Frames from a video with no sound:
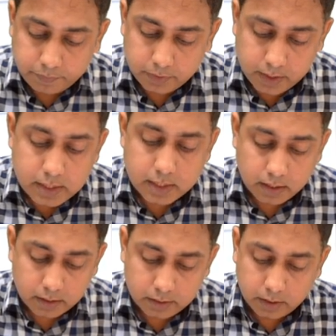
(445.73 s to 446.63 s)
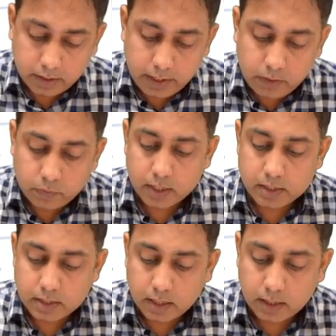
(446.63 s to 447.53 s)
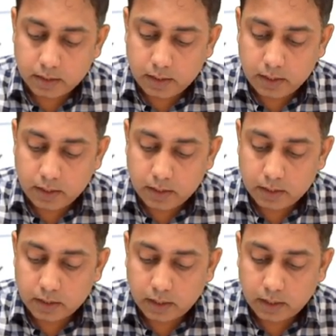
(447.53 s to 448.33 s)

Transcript: these are the green ones are the